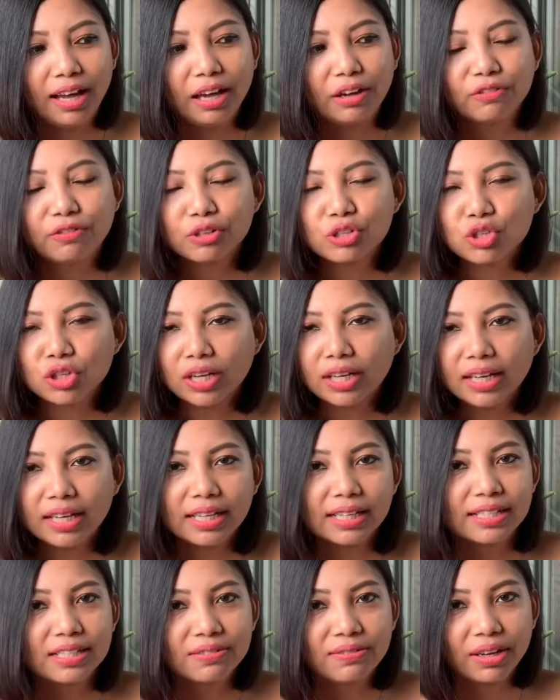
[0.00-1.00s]
For chana,
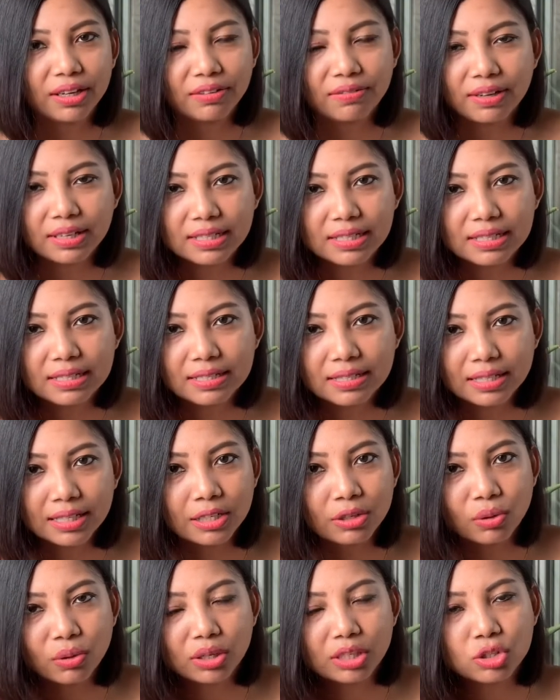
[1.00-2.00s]
it's very, very easy
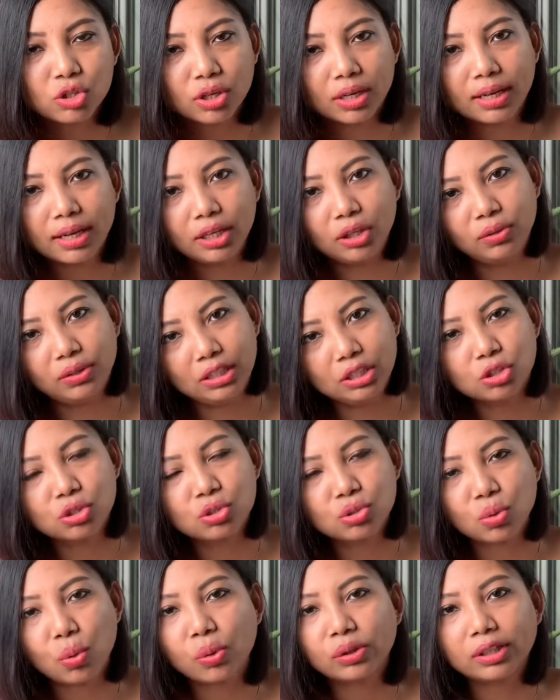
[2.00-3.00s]
growing chana. You need to
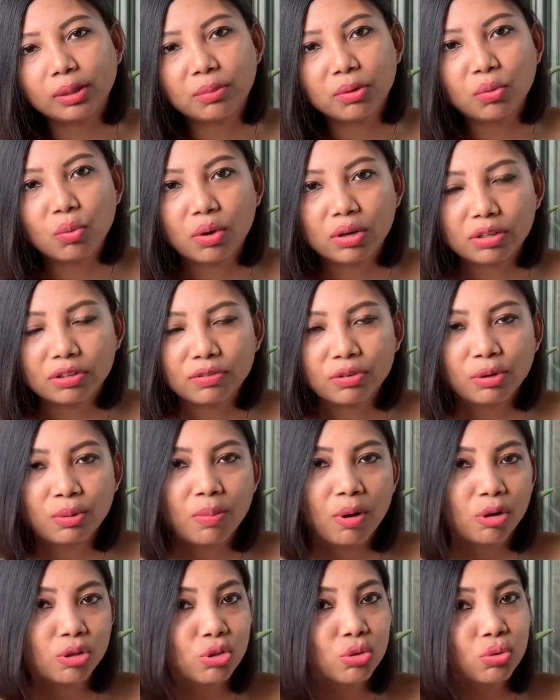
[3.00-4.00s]
soak them in water for
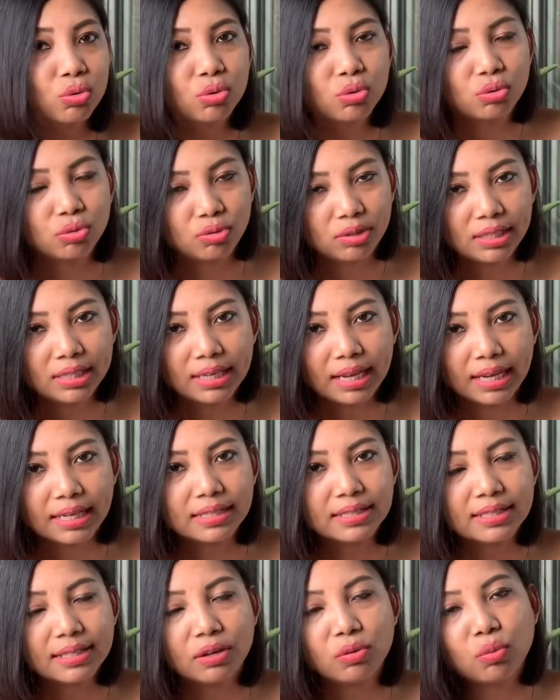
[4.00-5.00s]
about 2 to 3
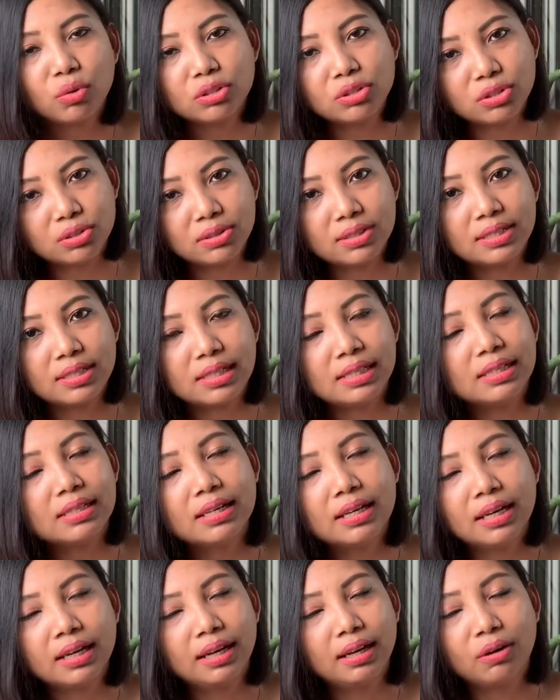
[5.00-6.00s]
nights, and once you
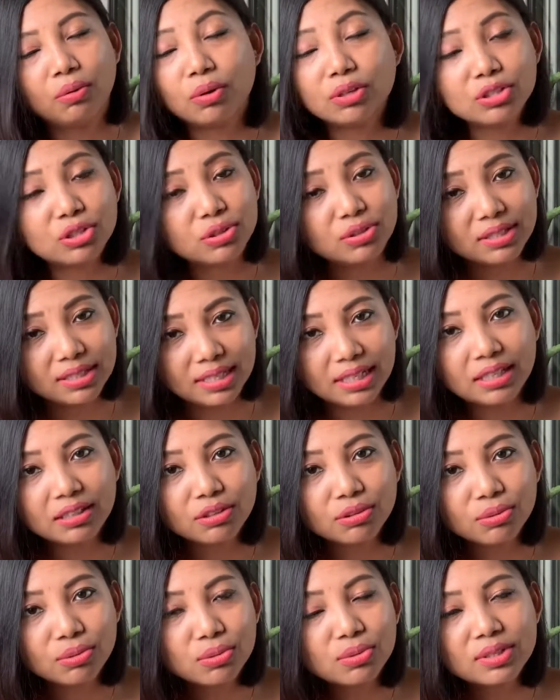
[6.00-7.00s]
see the
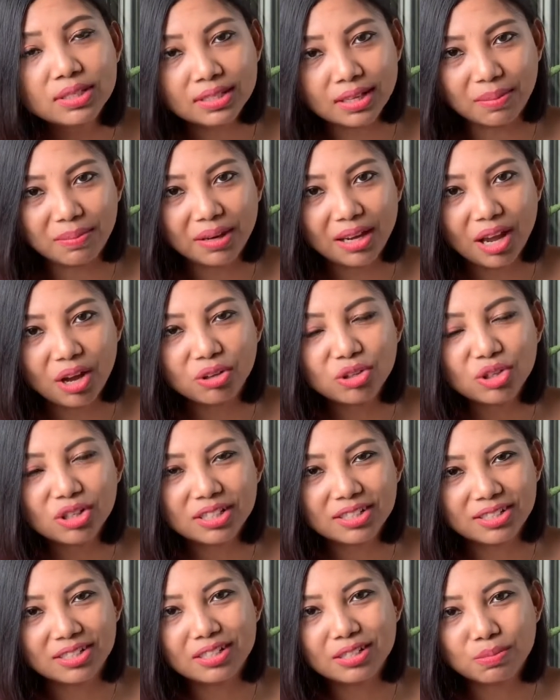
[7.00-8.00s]
roots coming out, you can
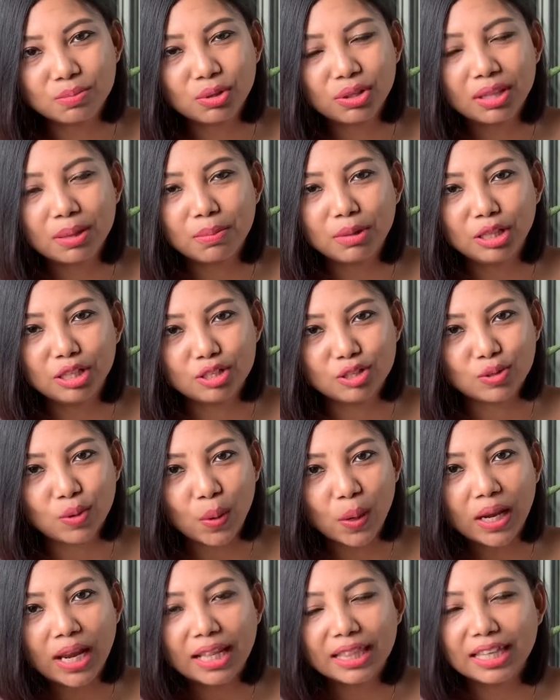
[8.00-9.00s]
just put them in the
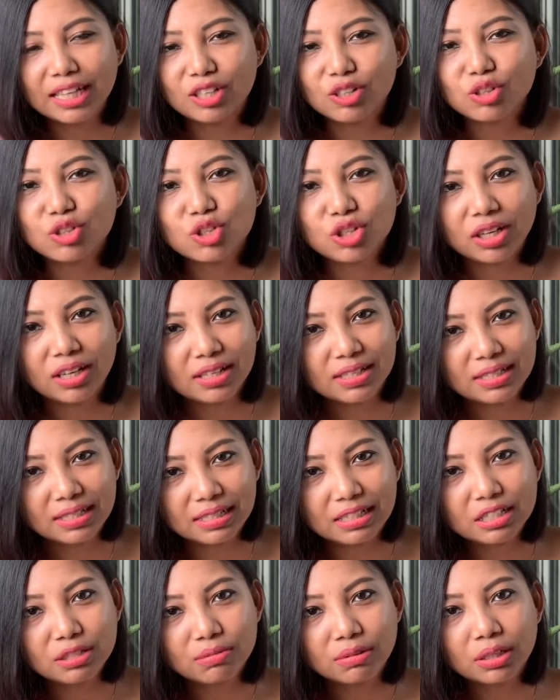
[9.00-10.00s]
soil, and then your chana
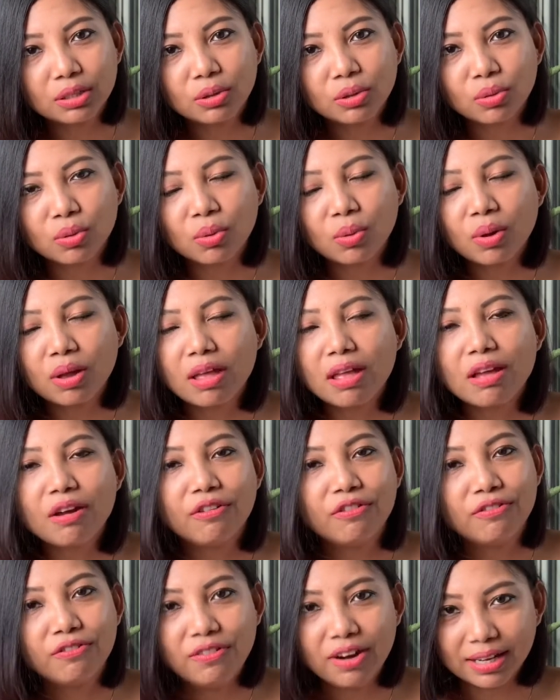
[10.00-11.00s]
seeds will grow
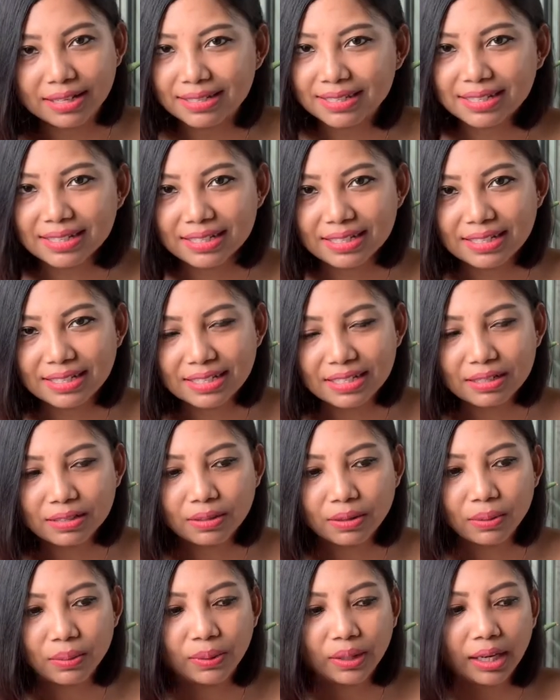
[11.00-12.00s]
fastest.
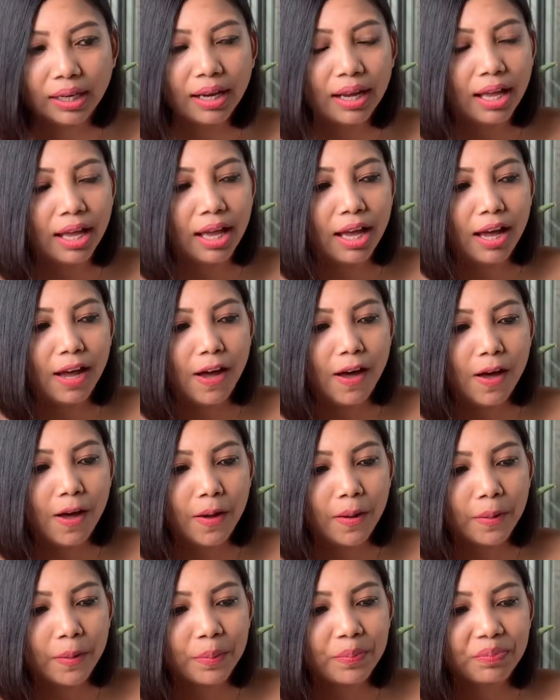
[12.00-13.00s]
Okay.
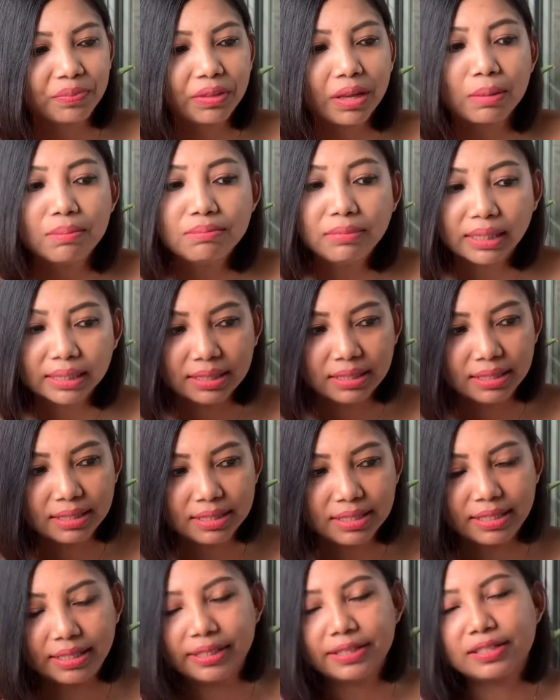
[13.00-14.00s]
mustard
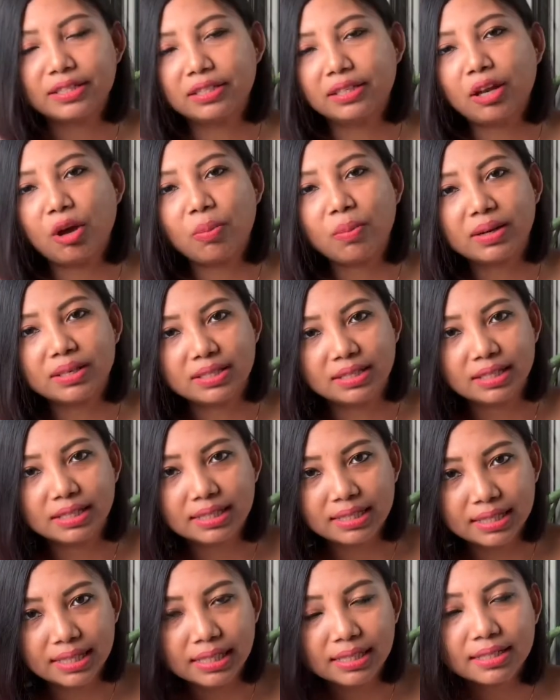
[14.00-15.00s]
seeds. Now mustard
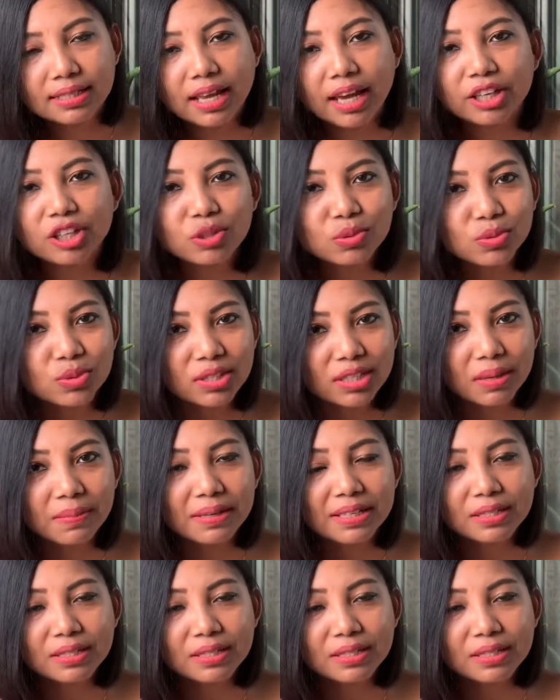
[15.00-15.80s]
seeds, I use them as